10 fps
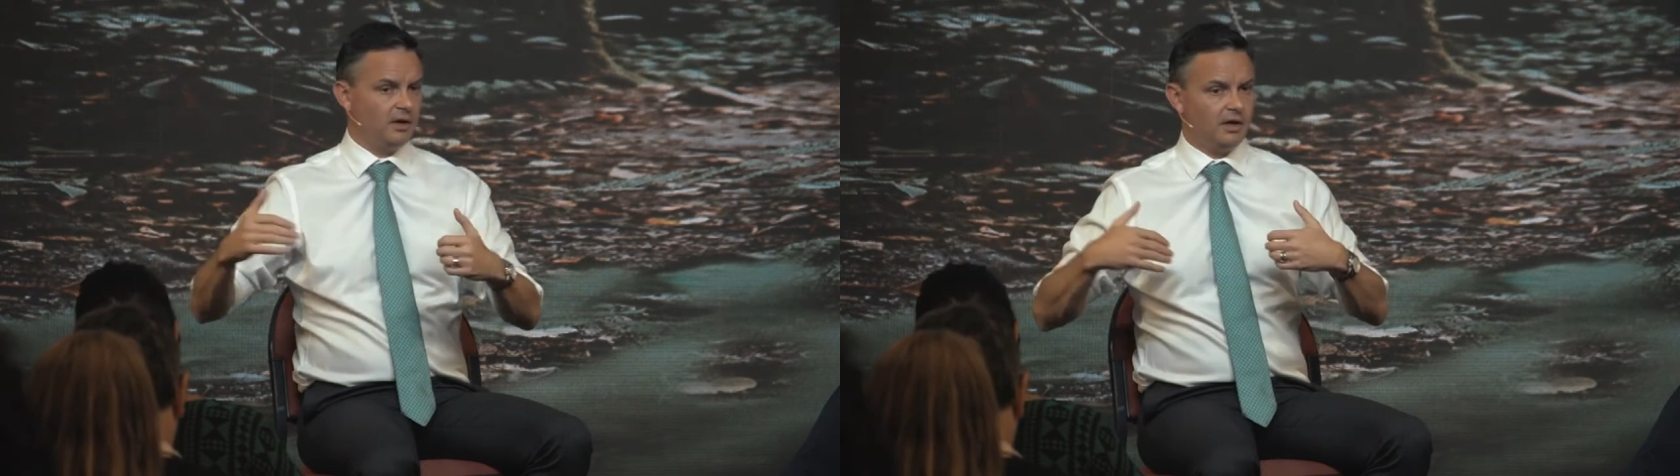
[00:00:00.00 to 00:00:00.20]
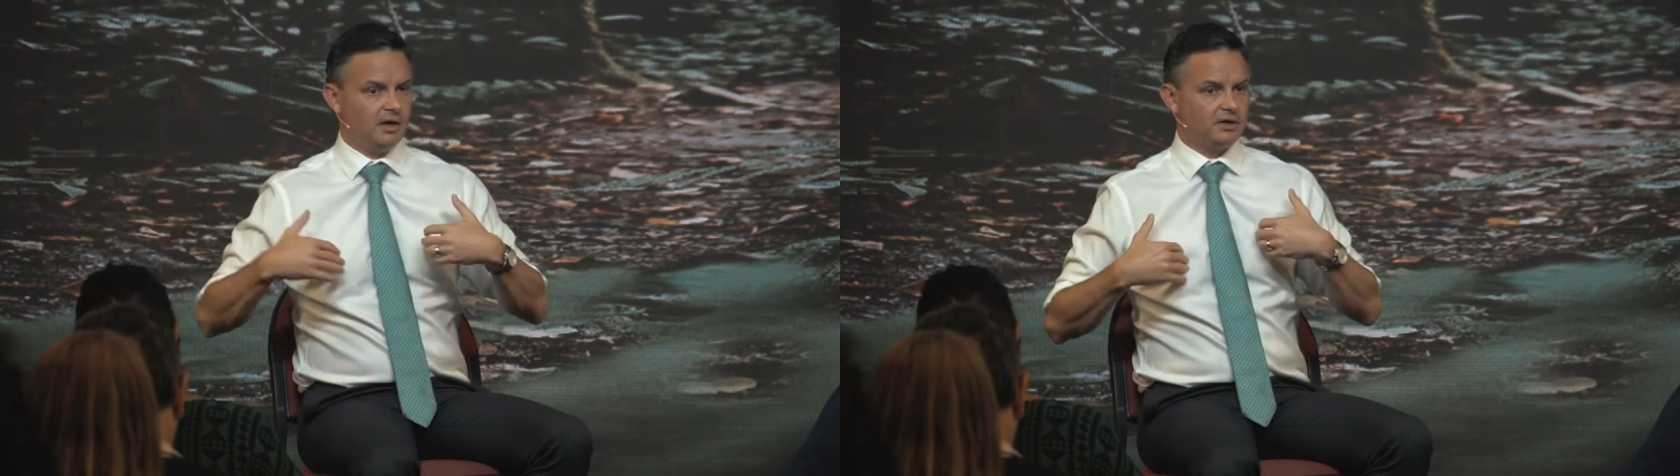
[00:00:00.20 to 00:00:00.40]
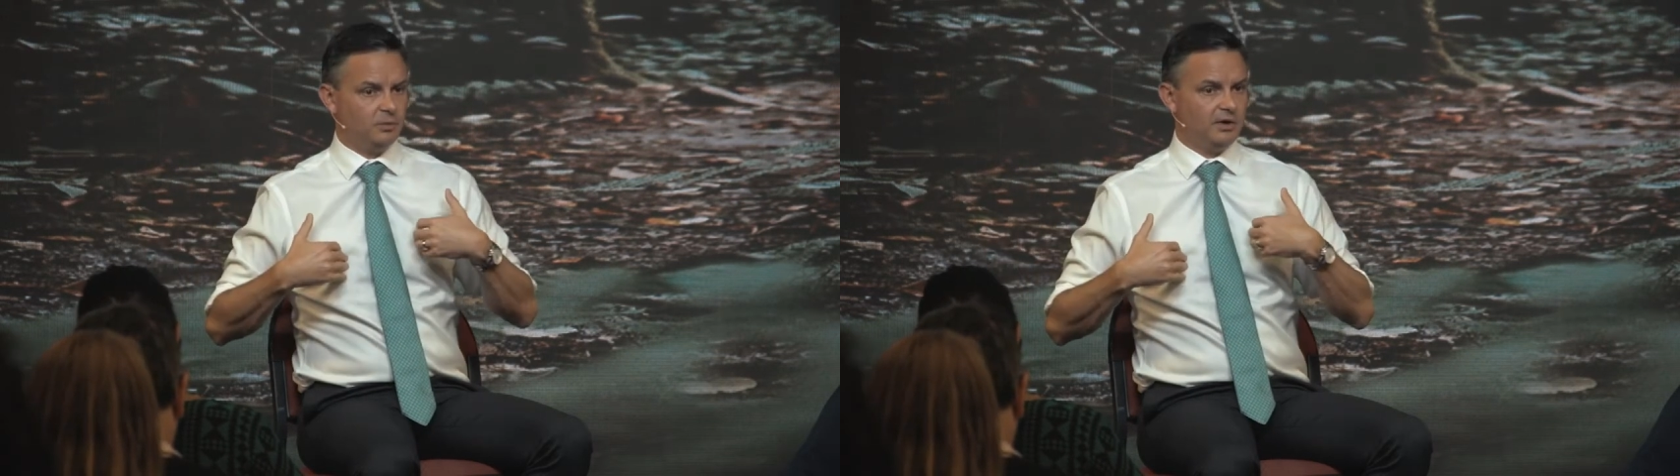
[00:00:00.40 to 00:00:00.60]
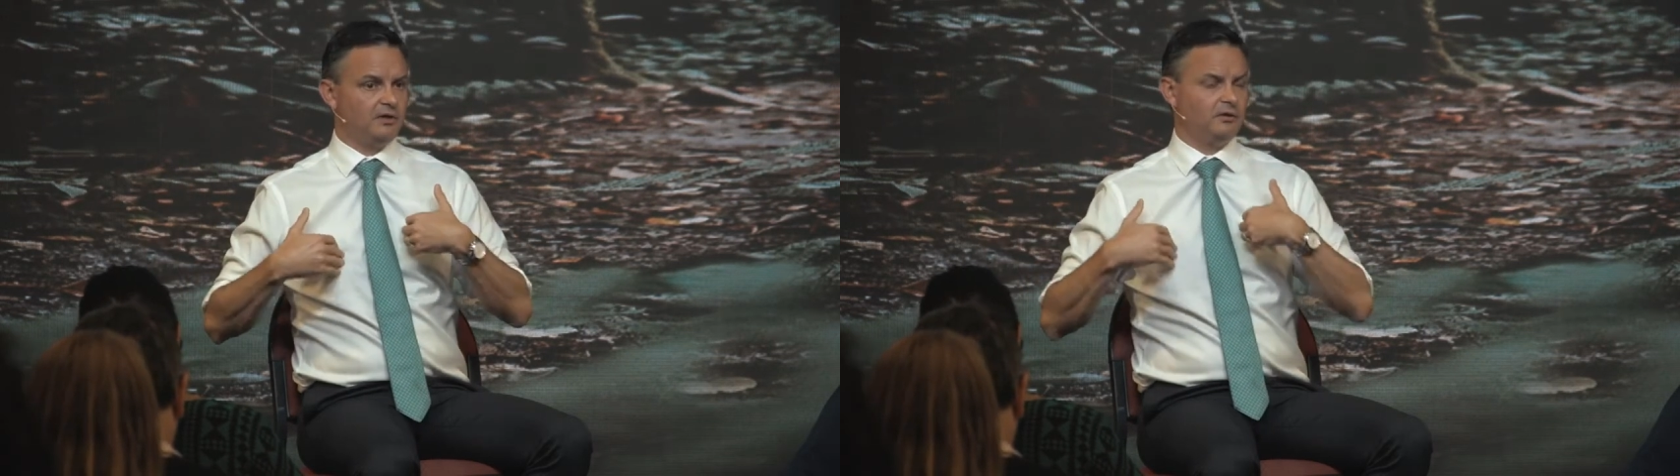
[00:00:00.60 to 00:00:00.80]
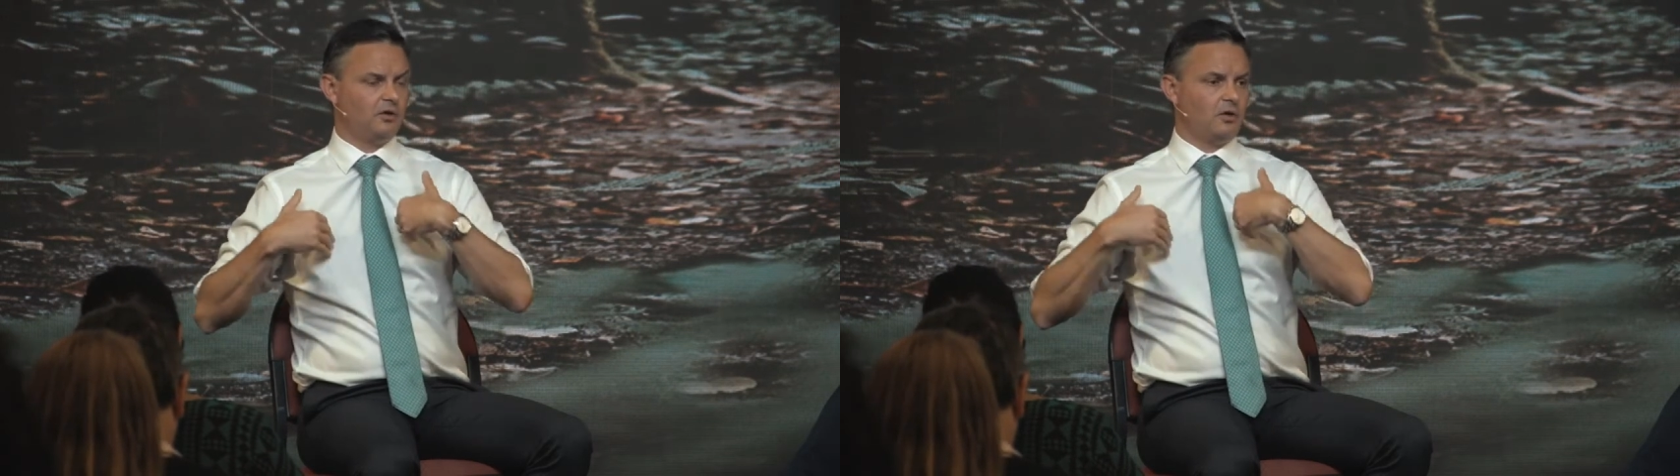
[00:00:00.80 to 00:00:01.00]
And actually we
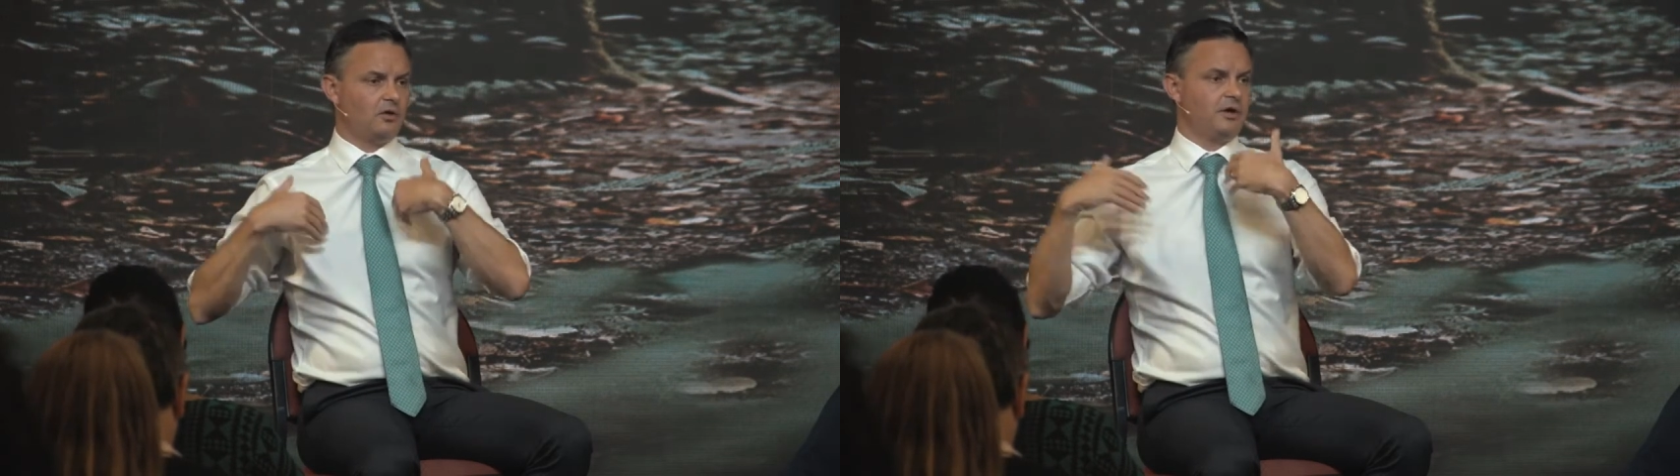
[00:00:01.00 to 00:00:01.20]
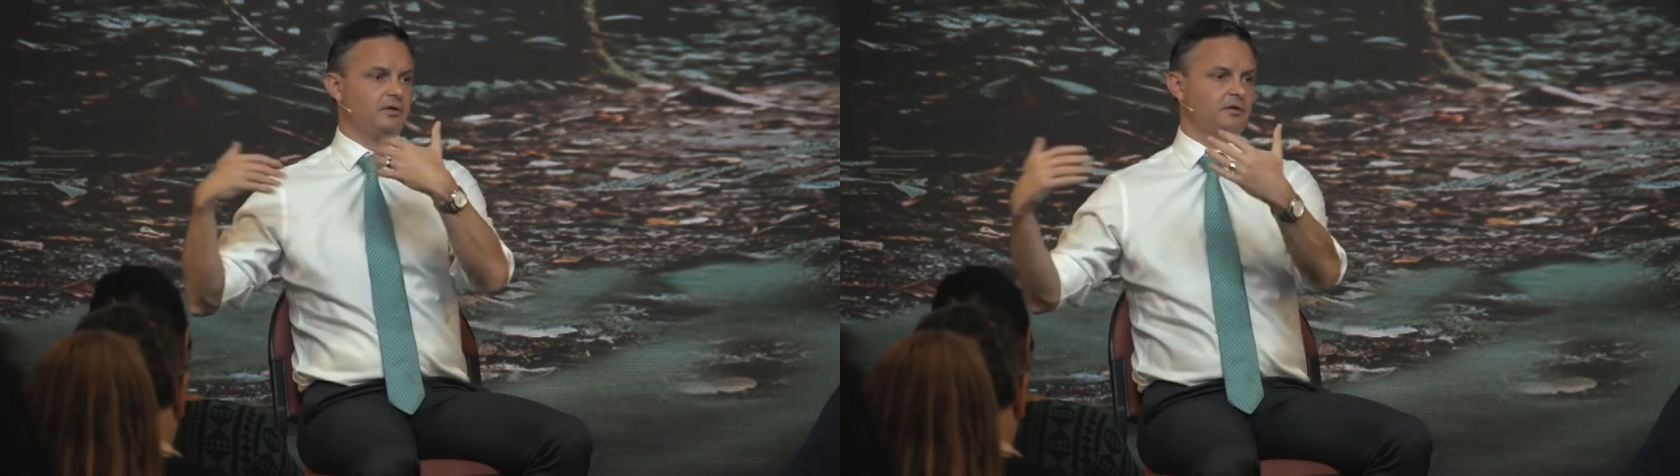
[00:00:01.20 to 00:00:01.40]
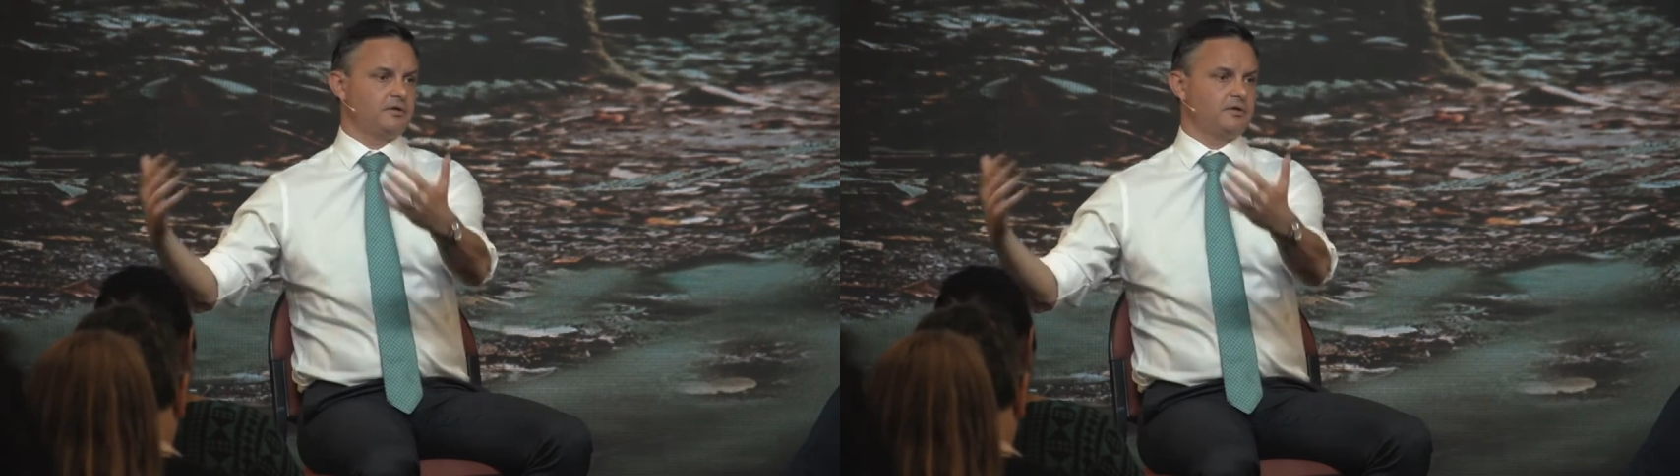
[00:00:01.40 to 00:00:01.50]
need to orient